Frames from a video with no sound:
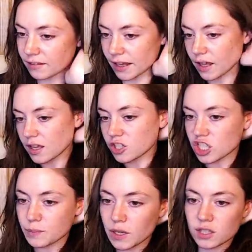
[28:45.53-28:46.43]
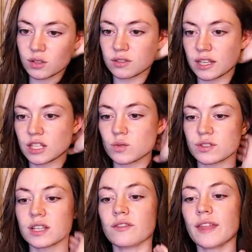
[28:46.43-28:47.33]
Like, just because those kids
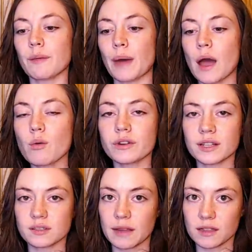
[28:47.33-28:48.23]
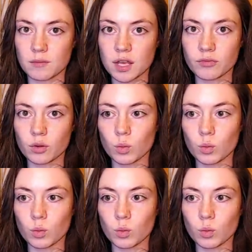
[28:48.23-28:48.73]
received that power doesn't make them evil.